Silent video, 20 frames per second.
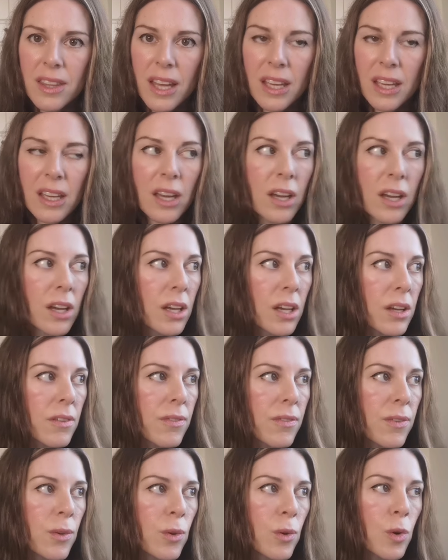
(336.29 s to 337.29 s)
Thank her
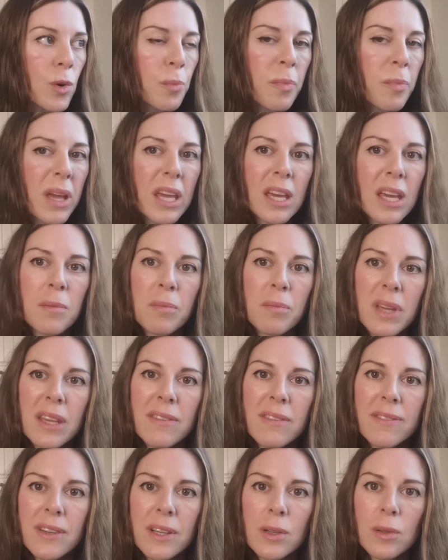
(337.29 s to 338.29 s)
for making
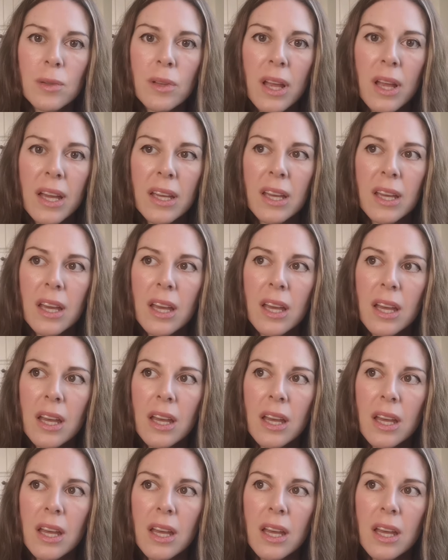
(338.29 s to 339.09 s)
me feel like